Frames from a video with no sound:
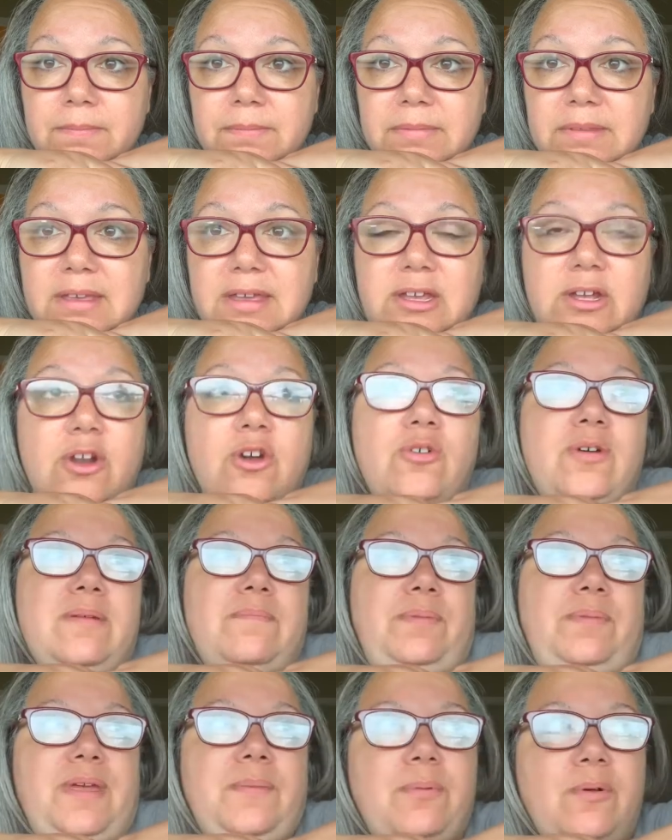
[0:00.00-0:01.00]
And
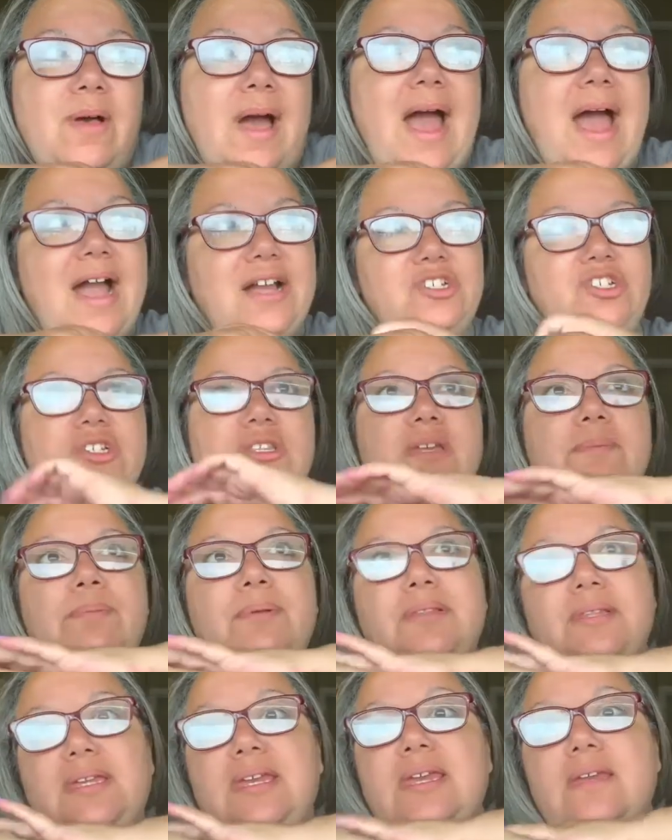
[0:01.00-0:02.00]
people actually
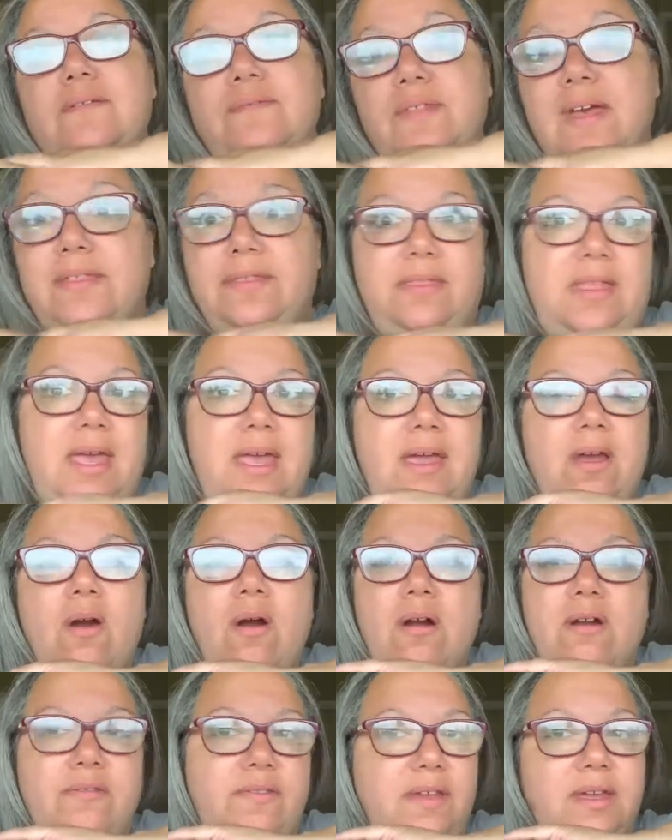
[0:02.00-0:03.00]
believe that they
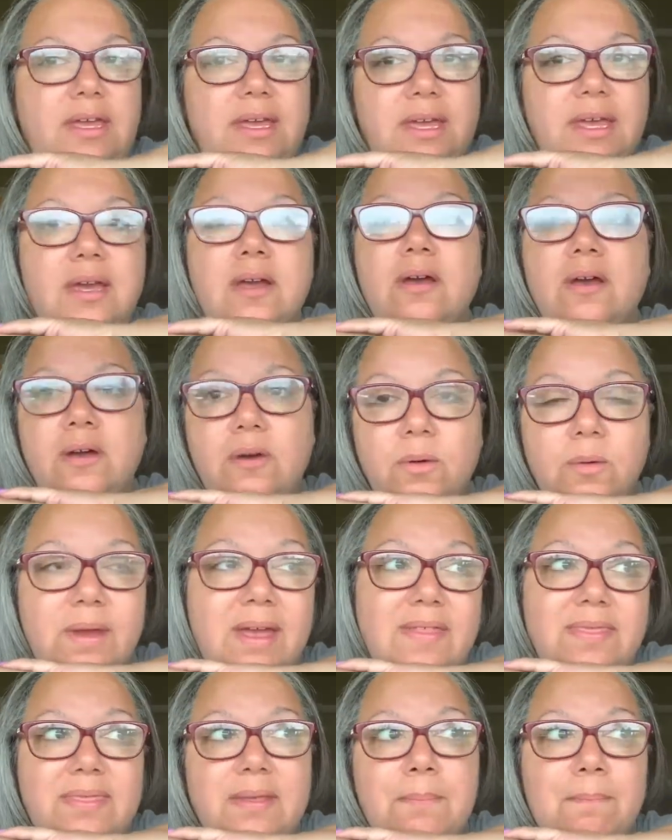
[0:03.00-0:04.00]
are the ego
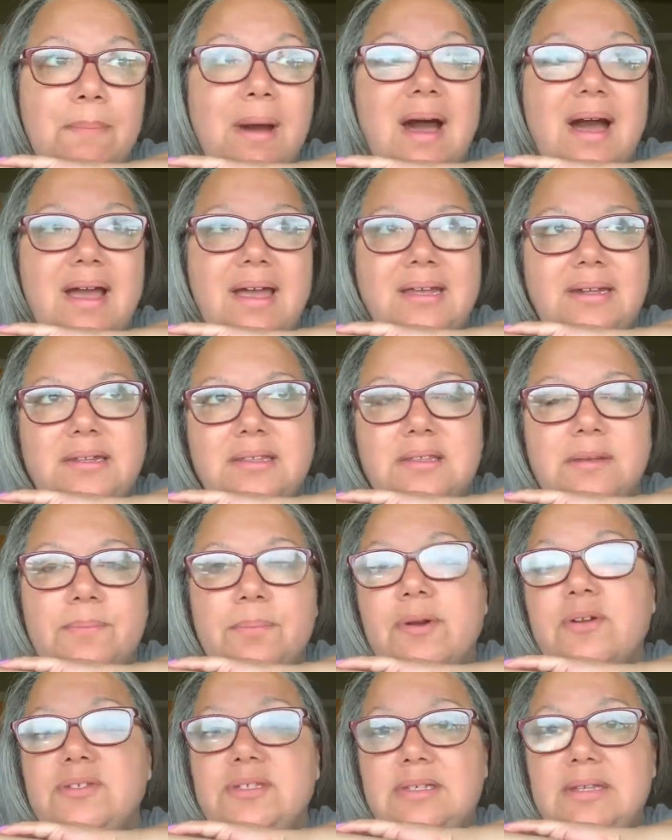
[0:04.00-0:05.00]
and the mind and the
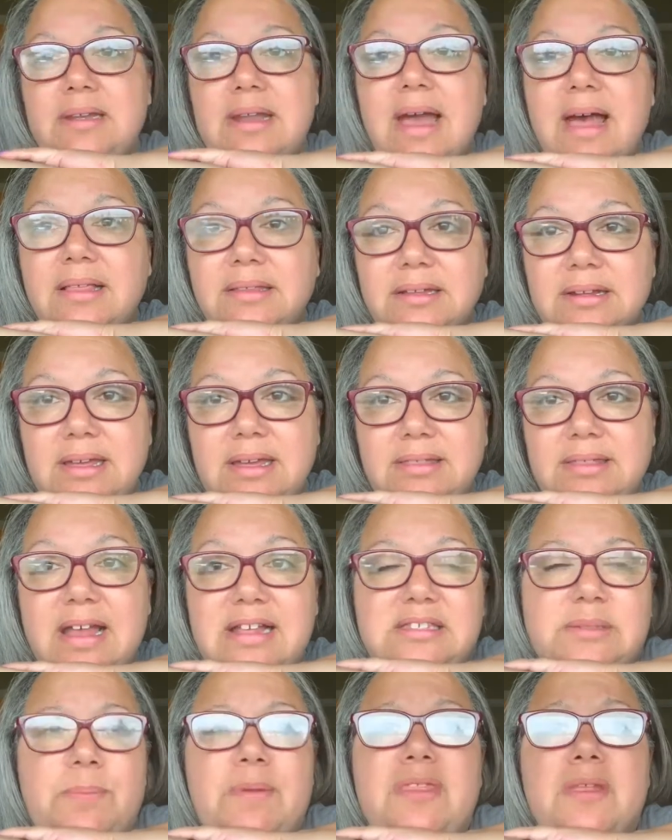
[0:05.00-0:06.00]
personality.
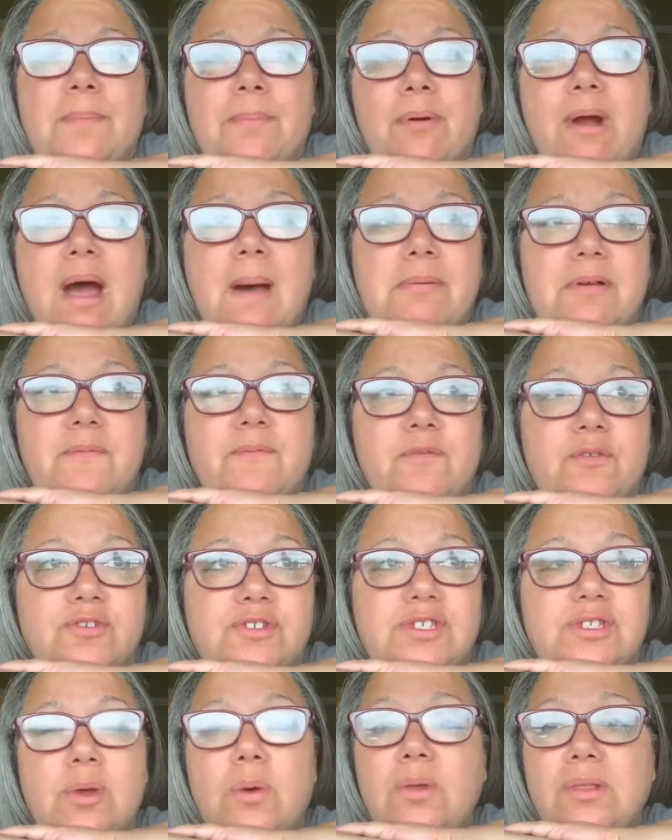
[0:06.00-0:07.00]
That's been the problem for
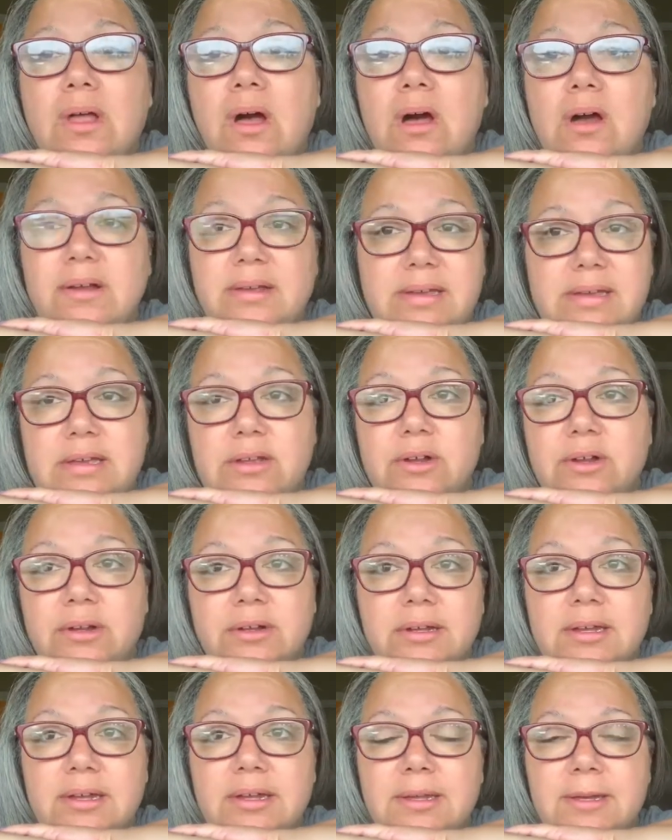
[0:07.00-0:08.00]
so long here.
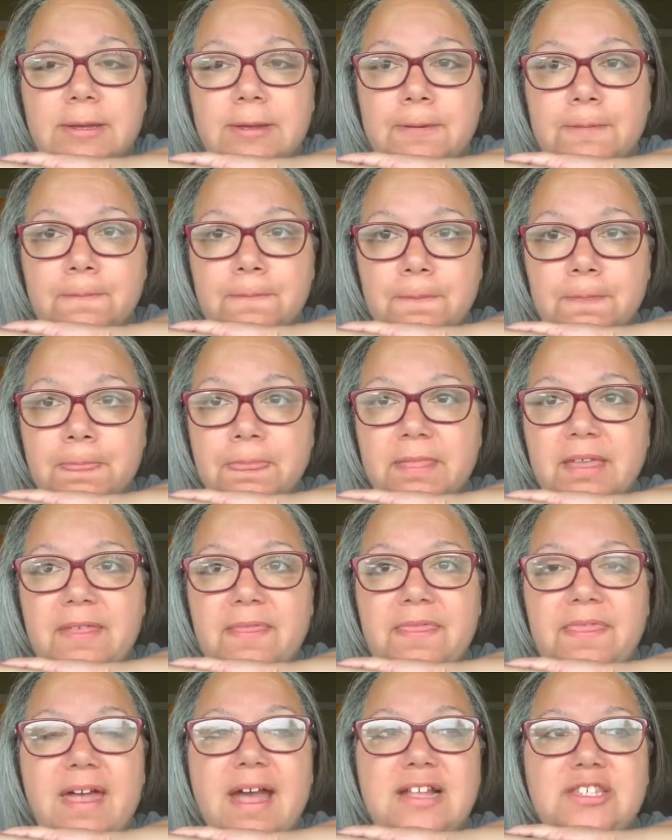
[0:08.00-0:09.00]

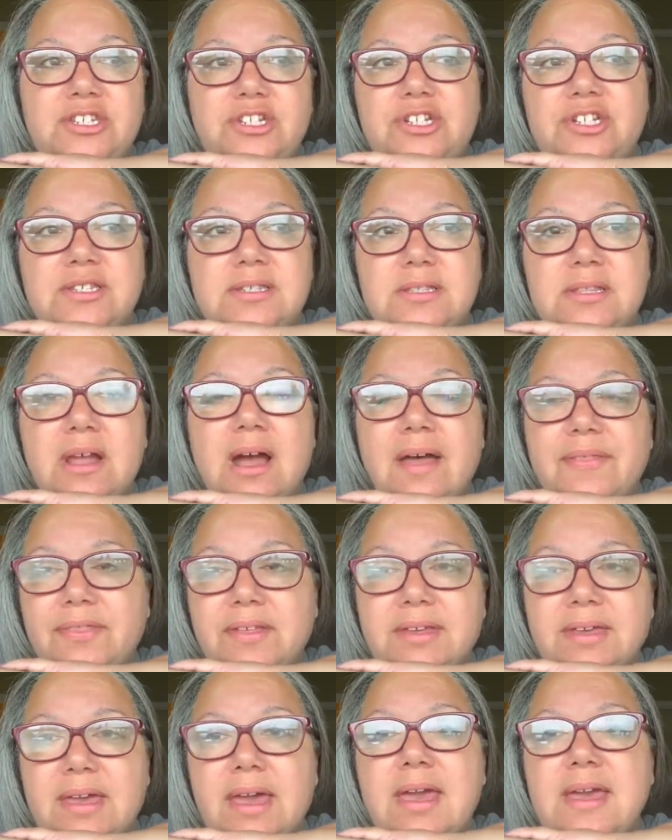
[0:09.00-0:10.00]
And that's just not the
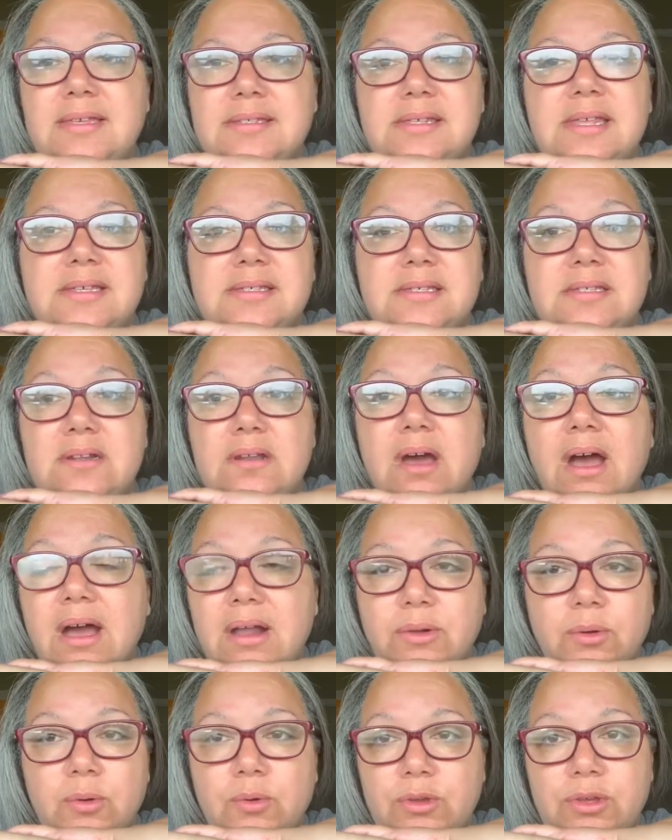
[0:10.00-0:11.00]
case. That's not
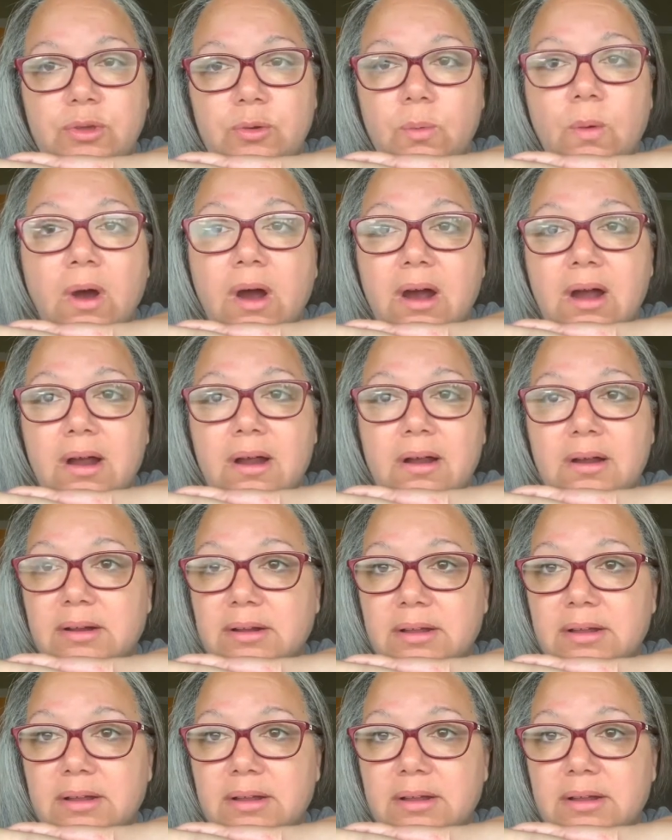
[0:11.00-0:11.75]
who you are.